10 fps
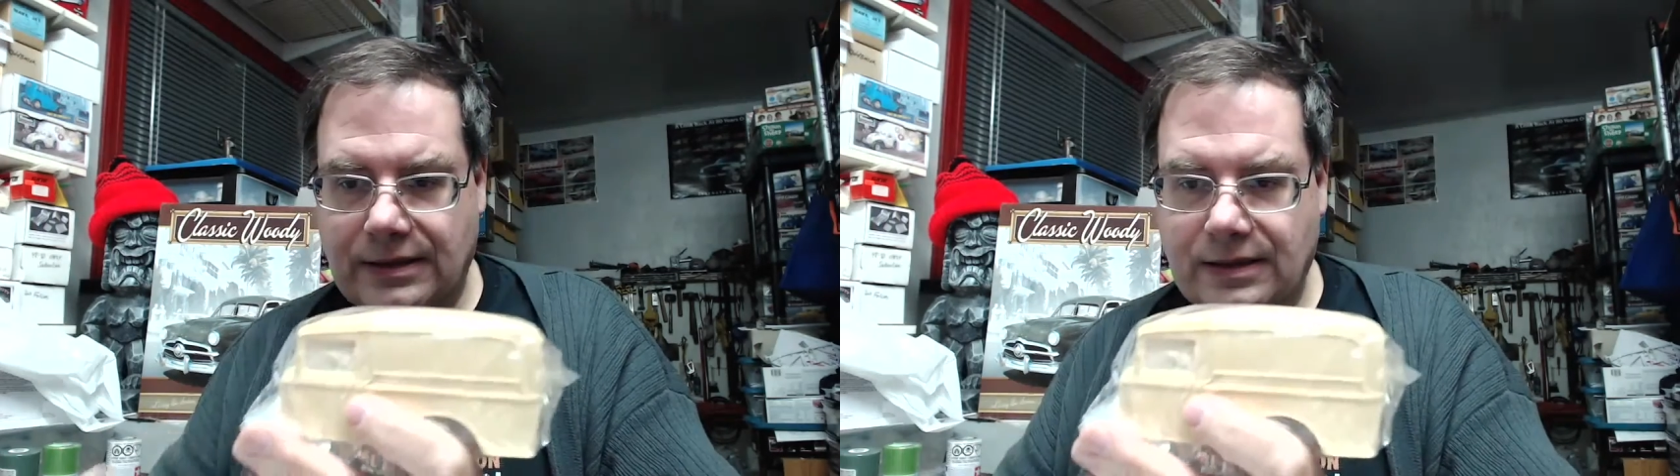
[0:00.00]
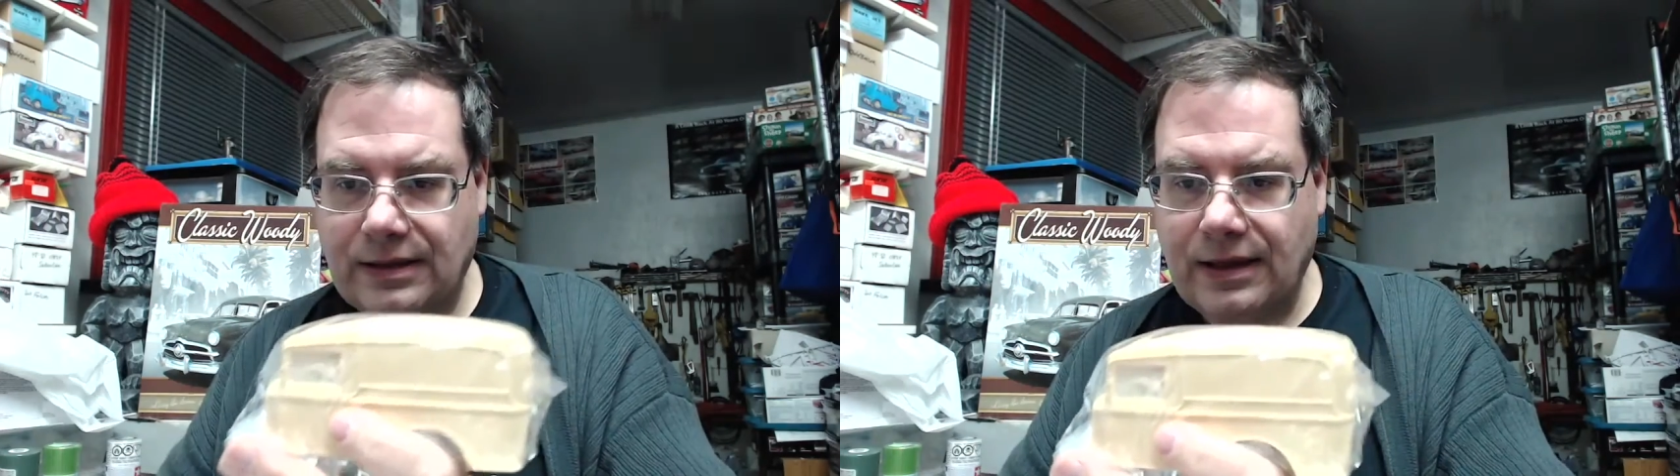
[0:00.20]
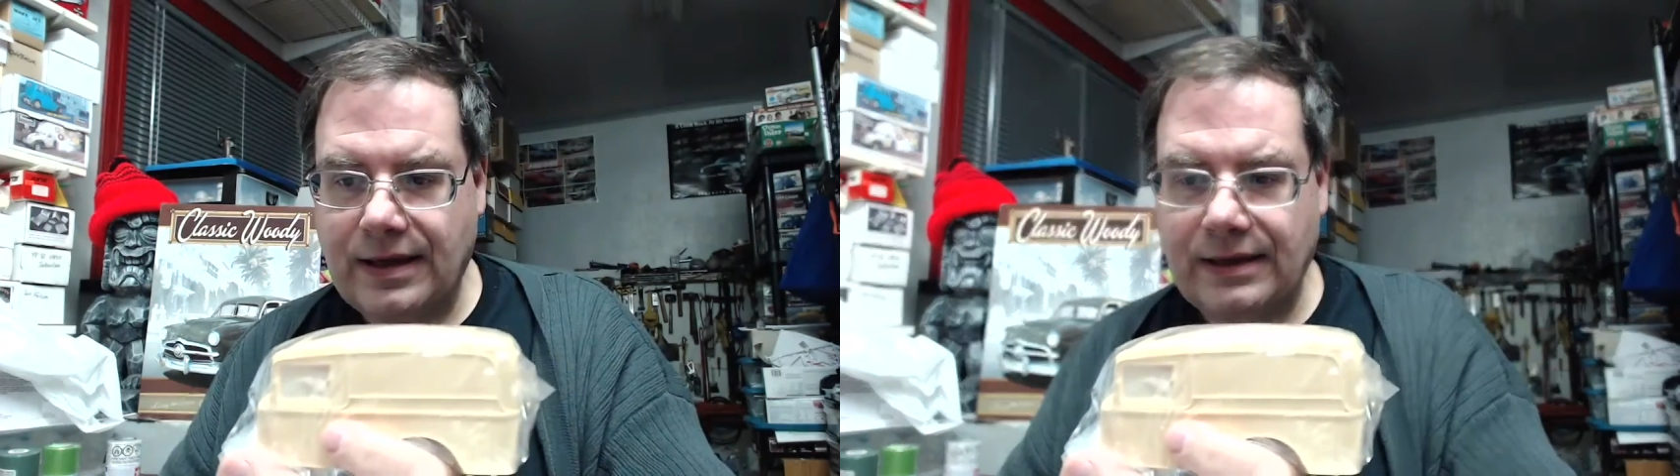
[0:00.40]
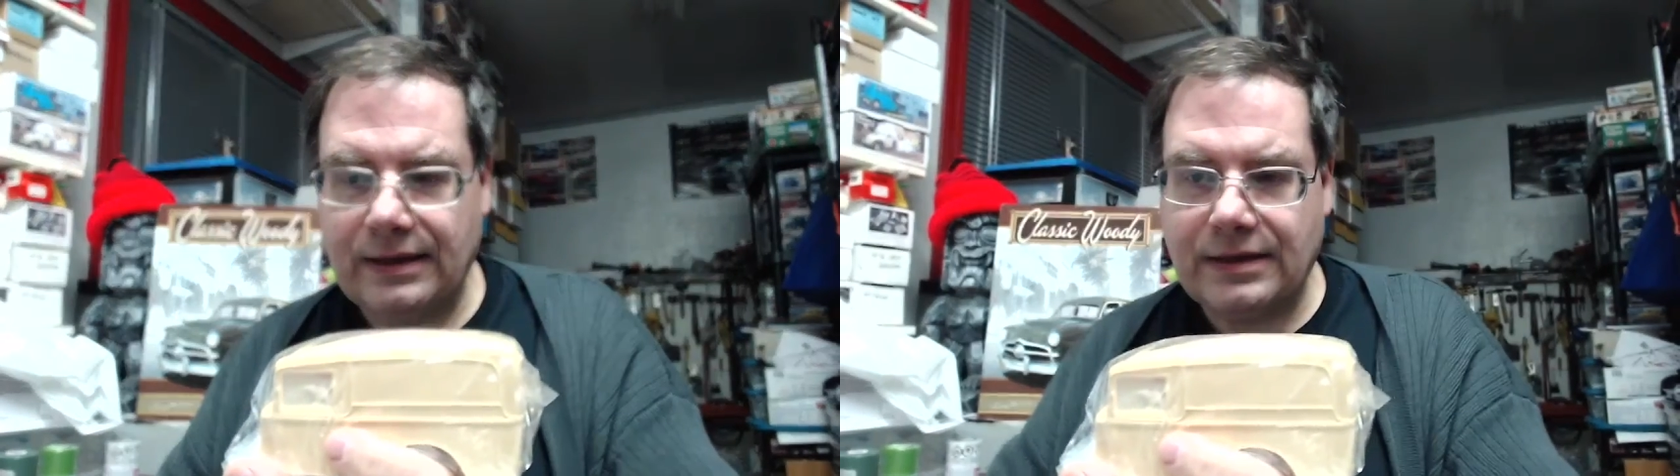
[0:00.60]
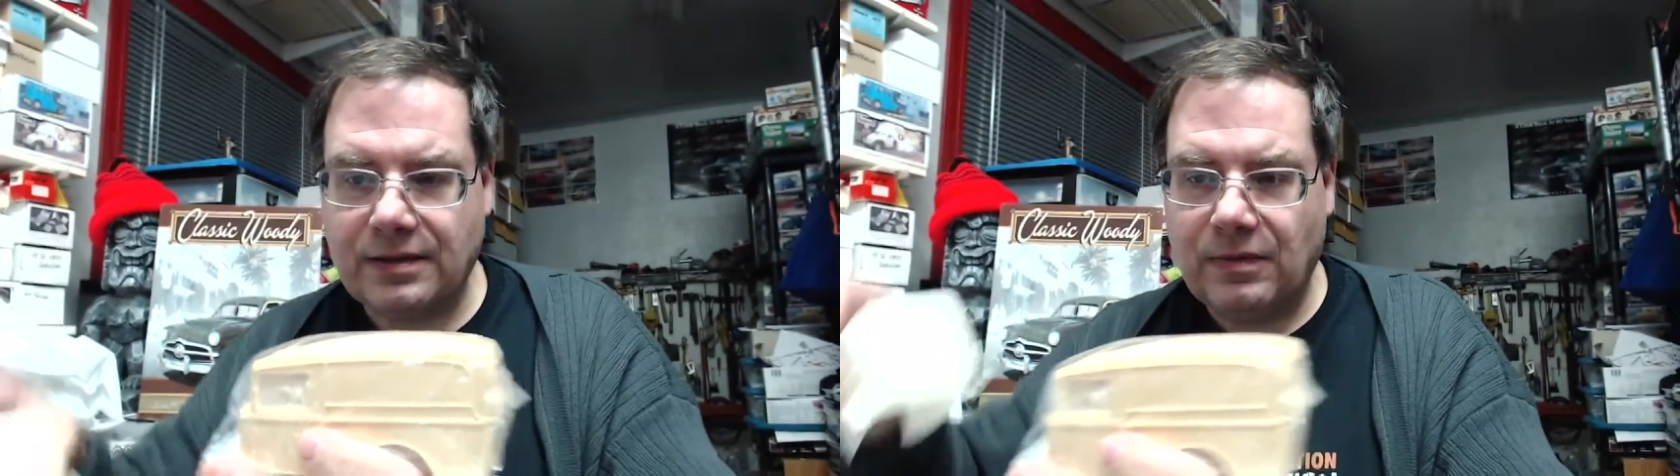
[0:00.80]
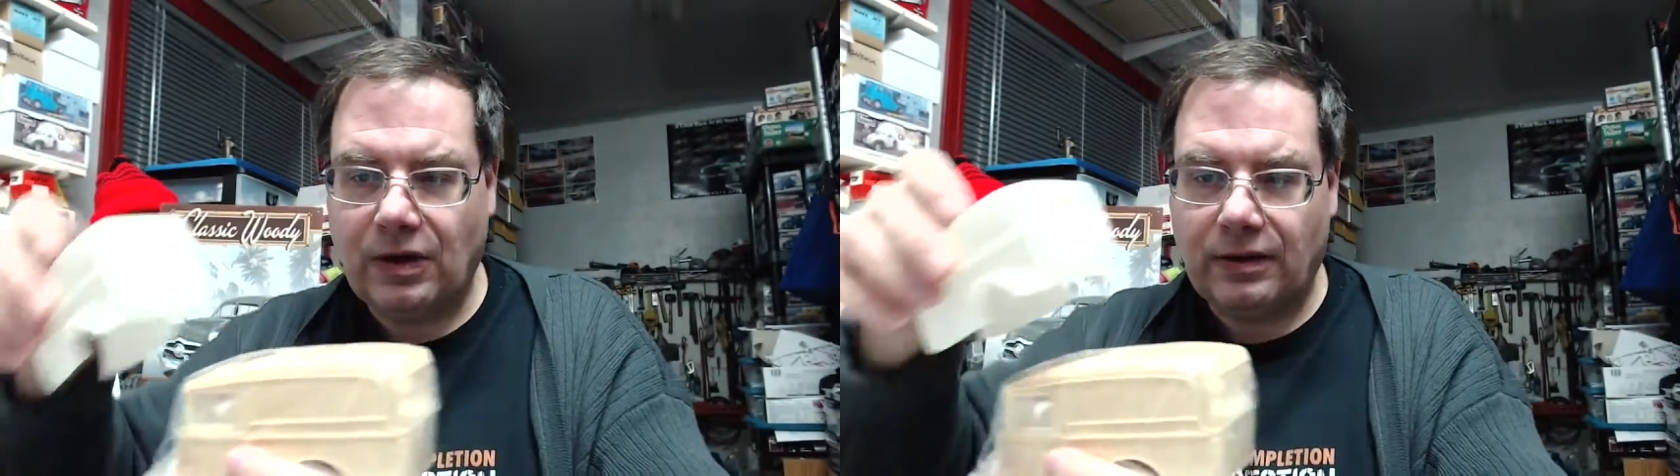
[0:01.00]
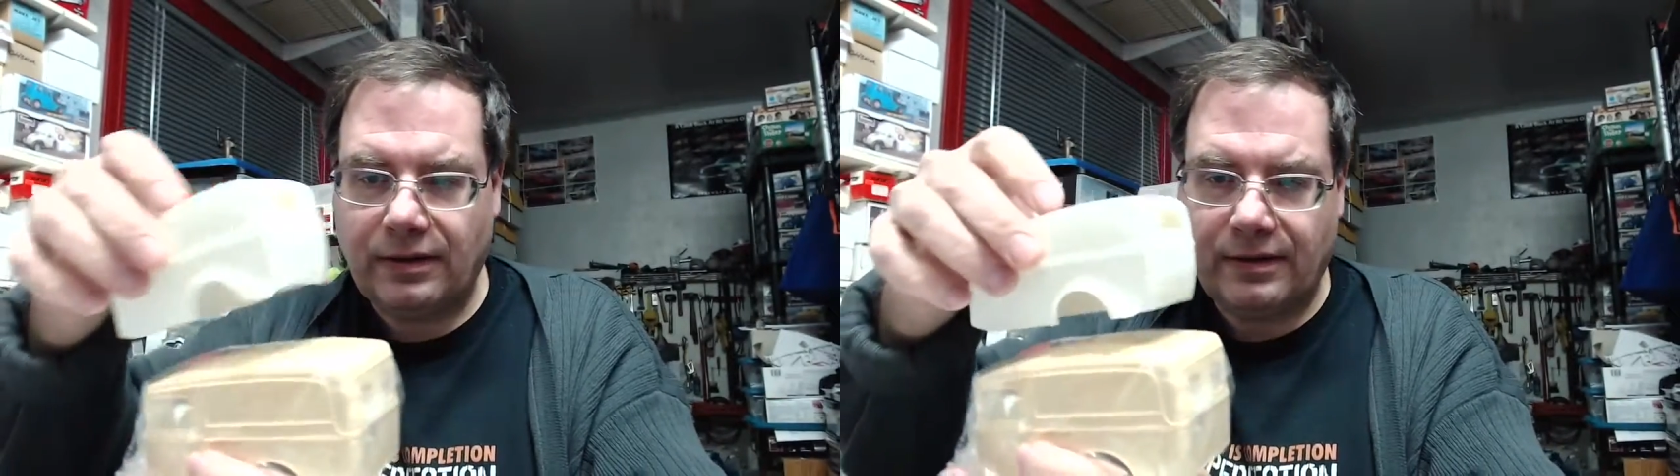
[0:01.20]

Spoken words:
slightly smaller